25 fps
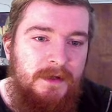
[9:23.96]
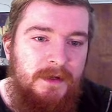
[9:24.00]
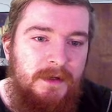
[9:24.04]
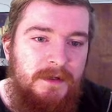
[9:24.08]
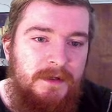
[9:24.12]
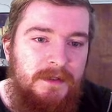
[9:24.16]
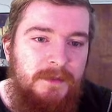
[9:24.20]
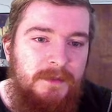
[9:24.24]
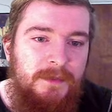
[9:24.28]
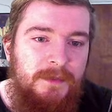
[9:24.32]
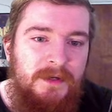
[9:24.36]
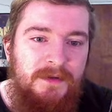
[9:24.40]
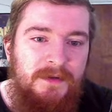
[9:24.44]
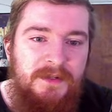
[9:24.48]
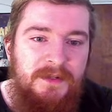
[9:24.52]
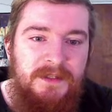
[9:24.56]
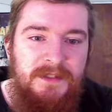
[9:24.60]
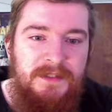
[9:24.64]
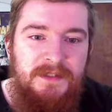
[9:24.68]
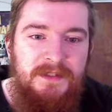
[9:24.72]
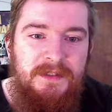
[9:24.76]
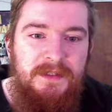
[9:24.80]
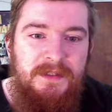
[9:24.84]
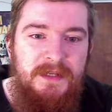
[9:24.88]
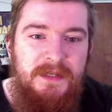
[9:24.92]
to be
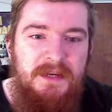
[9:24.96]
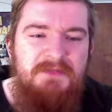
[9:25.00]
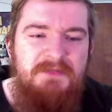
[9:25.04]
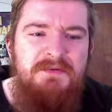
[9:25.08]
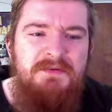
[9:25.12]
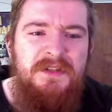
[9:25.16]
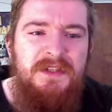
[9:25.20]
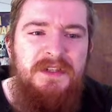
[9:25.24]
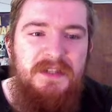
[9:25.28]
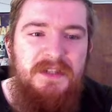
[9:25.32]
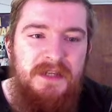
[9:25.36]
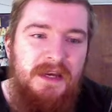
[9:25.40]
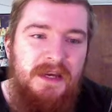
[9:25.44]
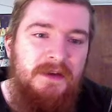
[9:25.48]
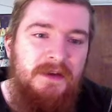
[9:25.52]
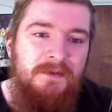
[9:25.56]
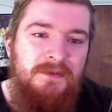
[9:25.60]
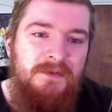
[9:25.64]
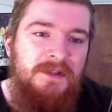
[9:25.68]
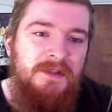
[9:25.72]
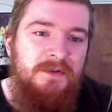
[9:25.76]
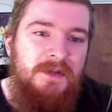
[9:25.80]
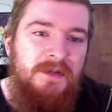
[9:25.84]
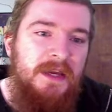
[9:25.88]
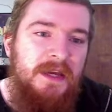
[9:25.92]
honest, it was
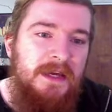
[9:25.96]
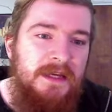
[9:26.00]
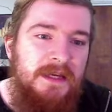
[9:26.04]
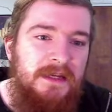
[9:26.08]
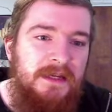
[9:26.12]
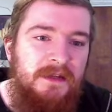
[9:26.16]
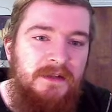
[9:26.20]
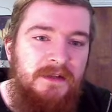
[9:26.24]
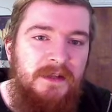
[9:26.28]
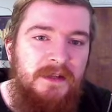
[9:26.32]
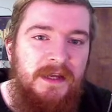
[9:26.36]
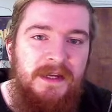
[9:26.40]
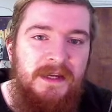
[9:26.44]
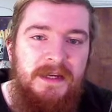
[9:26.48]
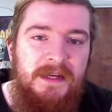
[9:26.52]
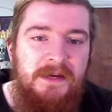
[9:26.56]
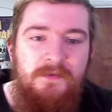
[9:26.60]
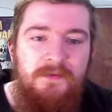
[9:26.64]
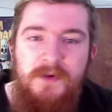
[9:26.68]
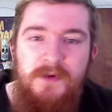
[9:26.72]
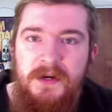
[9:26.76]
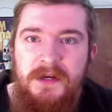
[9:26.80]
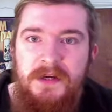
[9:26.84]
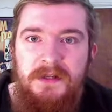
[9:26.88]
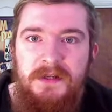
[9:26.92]
okay. Like, it
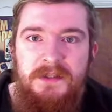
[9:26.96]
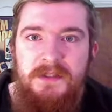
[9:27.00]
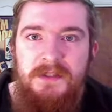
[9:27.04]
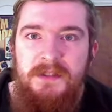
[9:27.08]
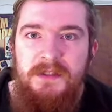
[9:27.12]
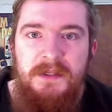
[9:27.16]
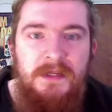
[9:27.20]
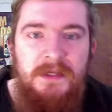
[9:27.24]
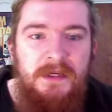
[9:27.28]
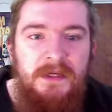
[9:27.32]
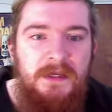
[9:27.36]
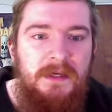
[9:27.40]
worked.